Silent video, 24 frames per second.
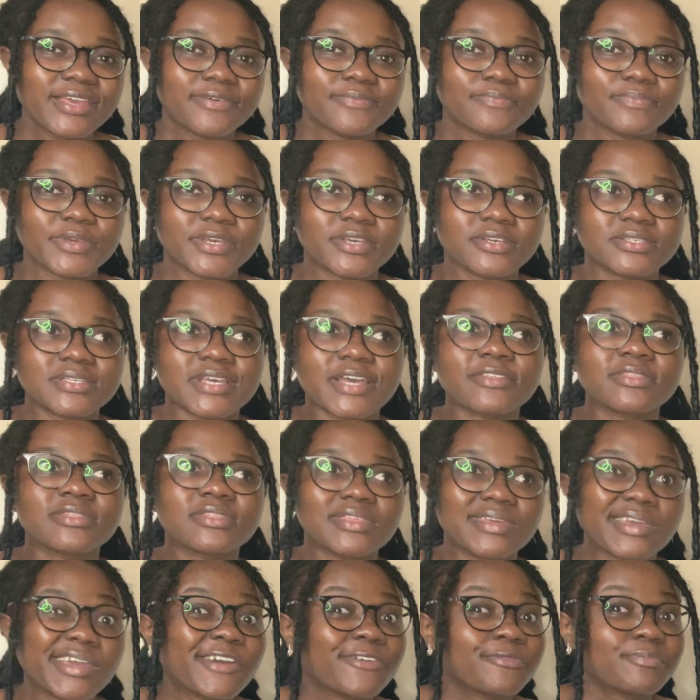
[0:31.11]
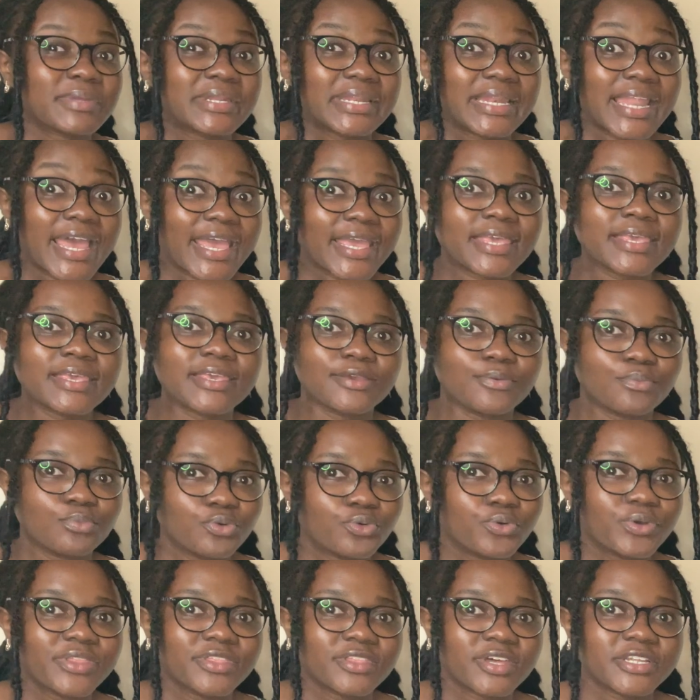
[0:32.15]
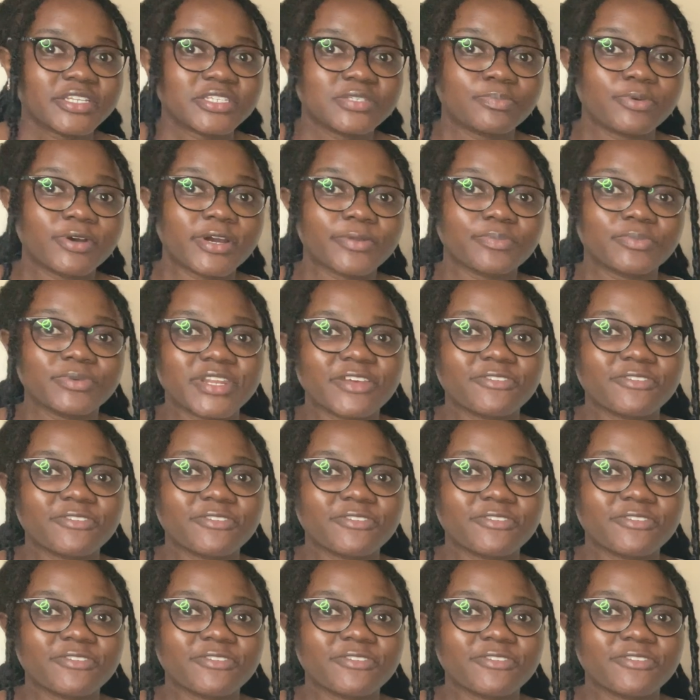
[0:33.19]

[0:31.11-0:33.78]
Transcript: because I think I've been lacking more in that department.